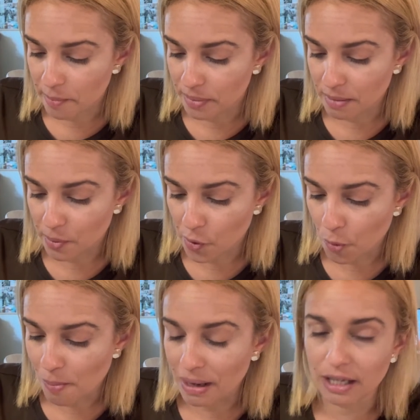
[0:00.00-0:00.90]
in a
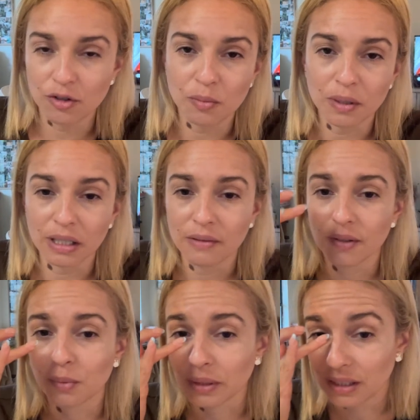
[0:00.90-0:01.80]
life that people
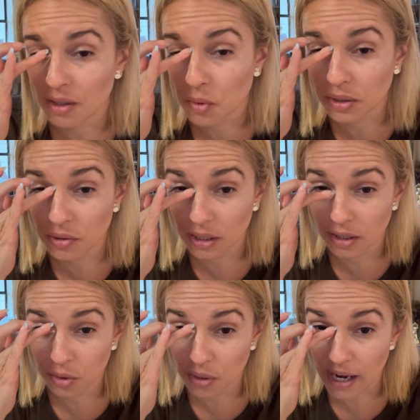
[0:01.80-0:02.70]
made you believe it
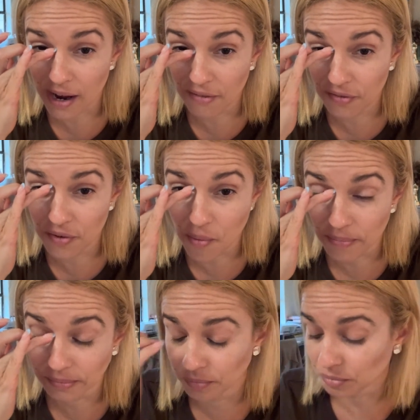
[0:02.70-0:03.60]
was the one you needed
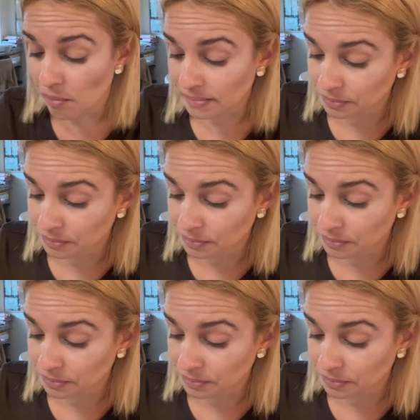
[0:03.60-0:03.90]
to have,